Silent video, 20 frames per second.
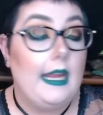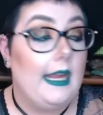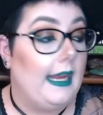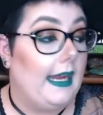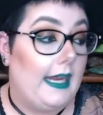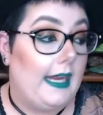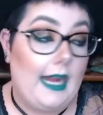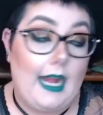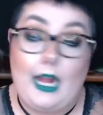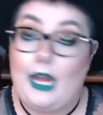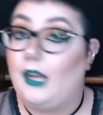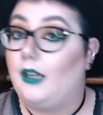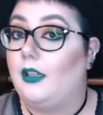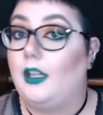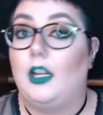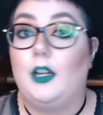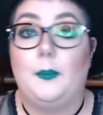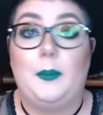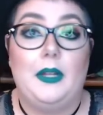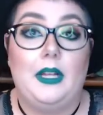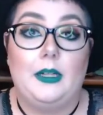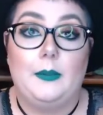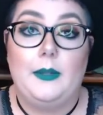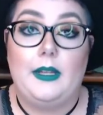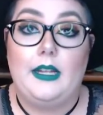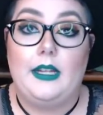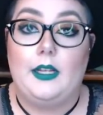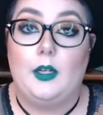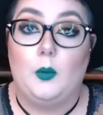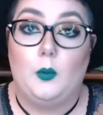it had a lot of
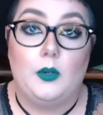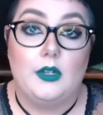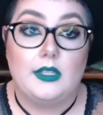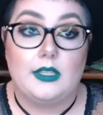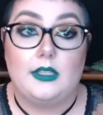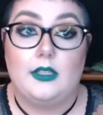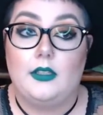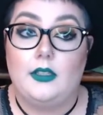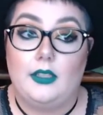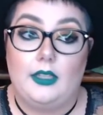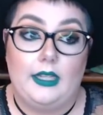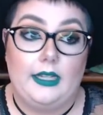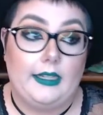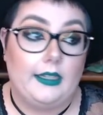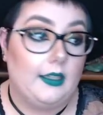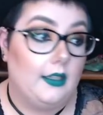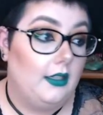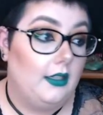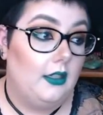pigment, and it wasn't like,